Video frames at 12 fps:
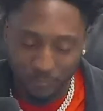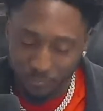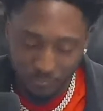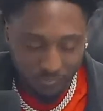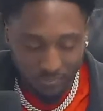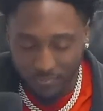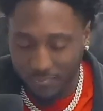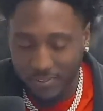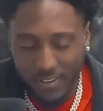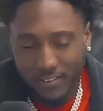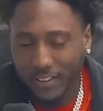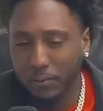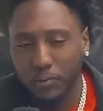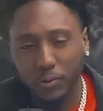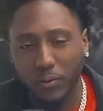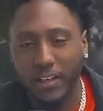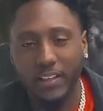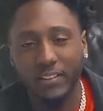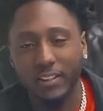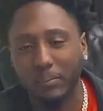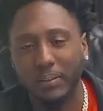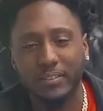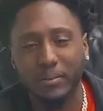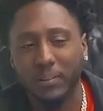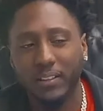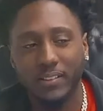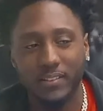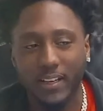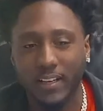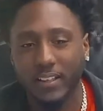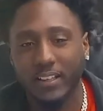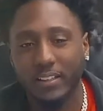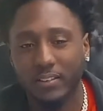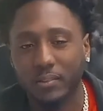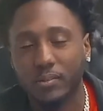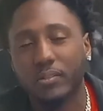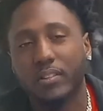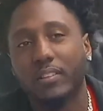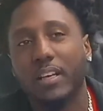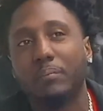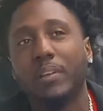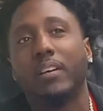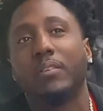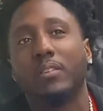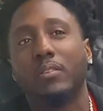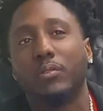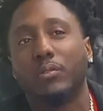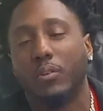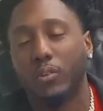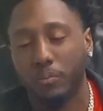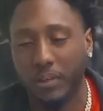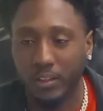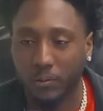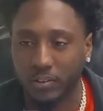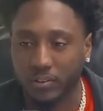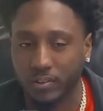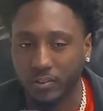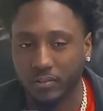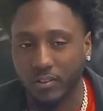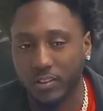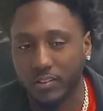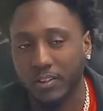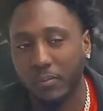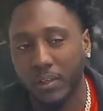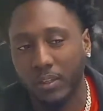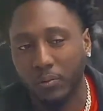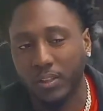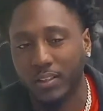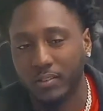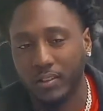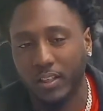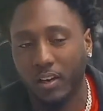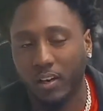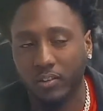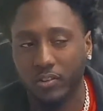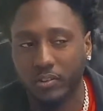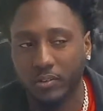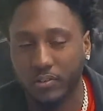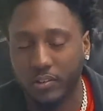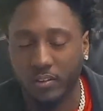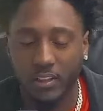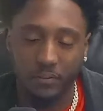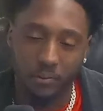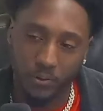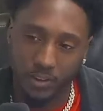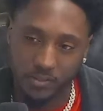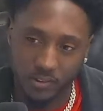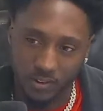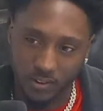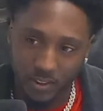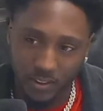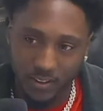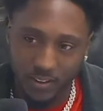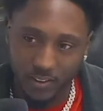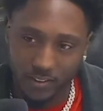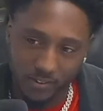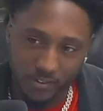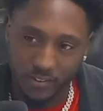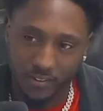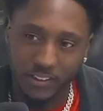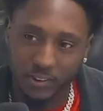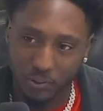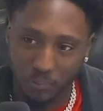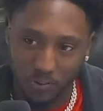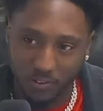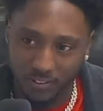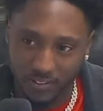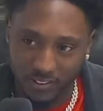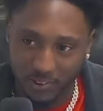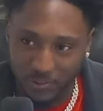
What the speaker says: Yeah. They was cracking up. And to be honest, like, I can't lose. I'm not going to lose a roast battle with a student because it don't matter what I say. All the students going to laugh at what I said. Because it's the teacher roasting the student.